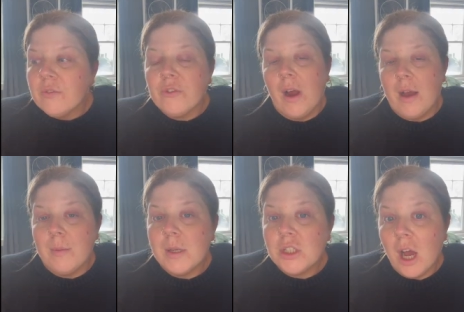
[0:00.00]
from
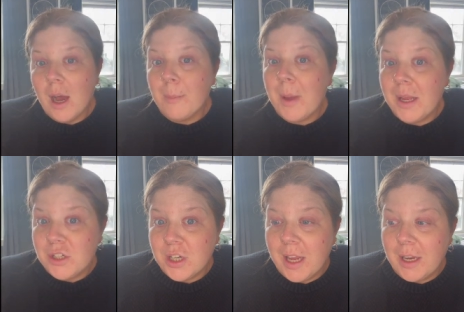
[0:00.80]
top
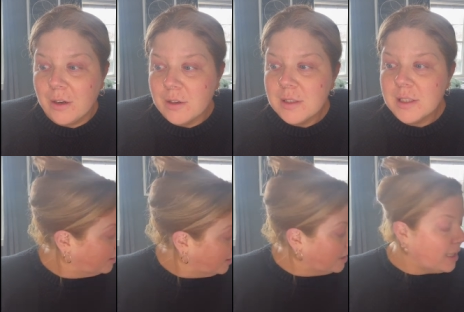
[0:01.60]
educators
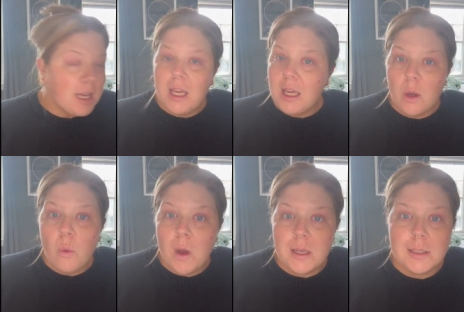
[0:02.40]
since he
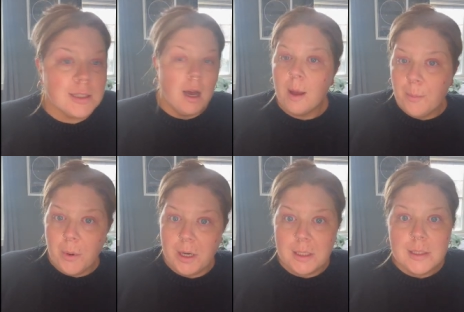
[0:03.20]
was a
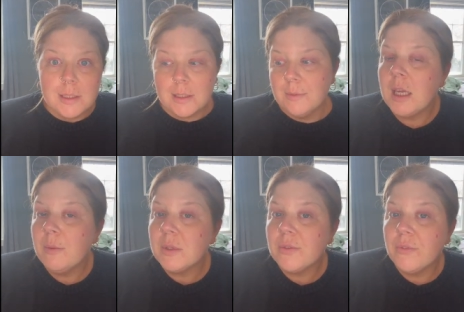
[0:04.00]
prince. He
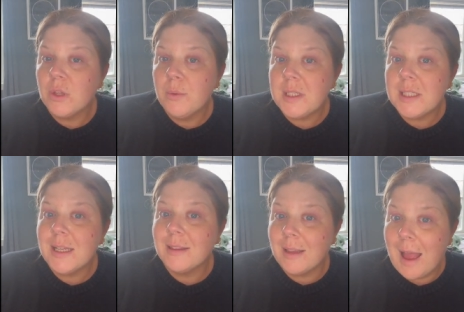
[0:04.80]
was fluent
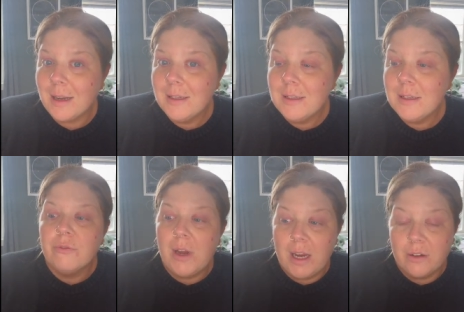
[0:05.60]
in Latin
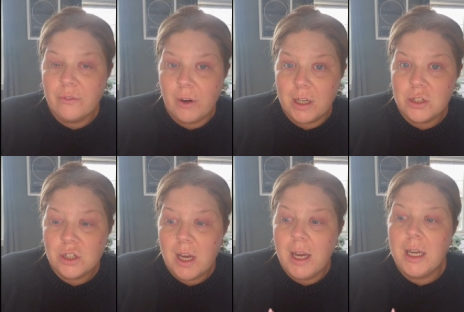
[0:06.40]
and French,
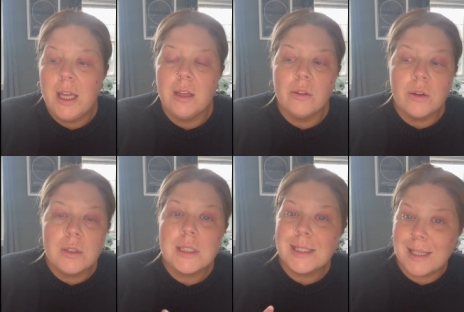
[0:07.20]
and he
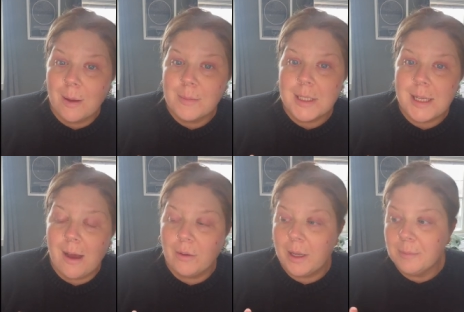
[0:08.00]
learned some
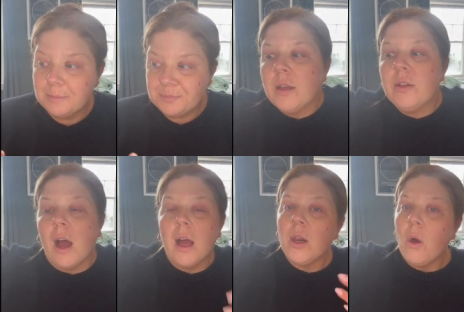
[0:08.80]
Italian.
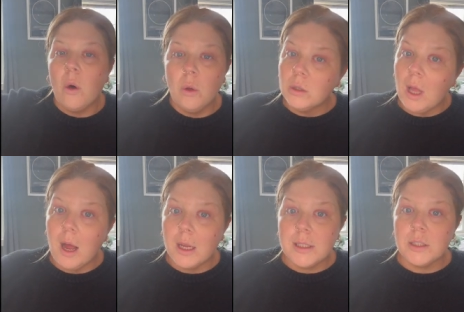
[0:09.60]
Not a whole
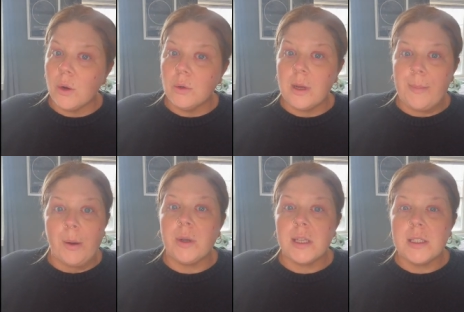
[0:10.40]
lot is known
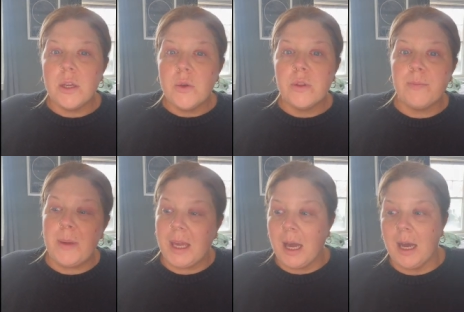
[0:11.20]
about his youth
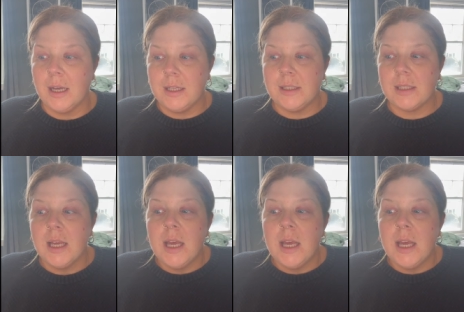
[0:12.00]
because